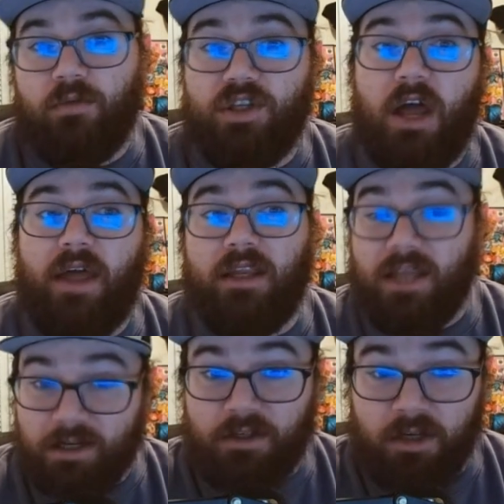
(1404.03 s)
We saw that in
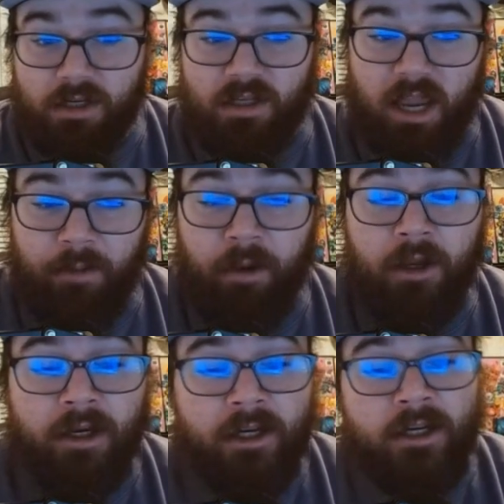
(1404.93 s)
yesterday's game
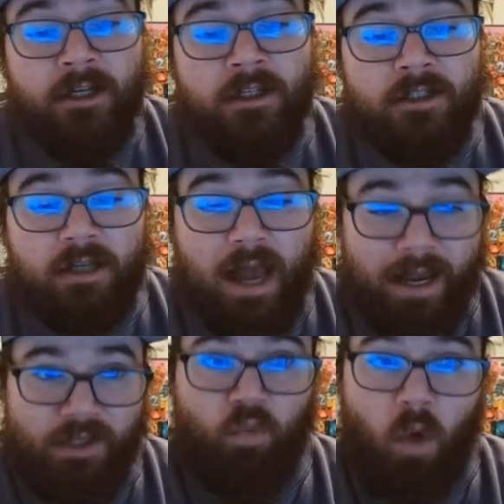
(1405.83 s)

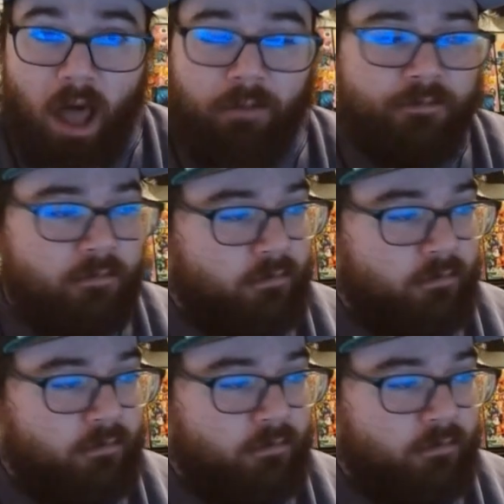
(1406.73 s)
as well.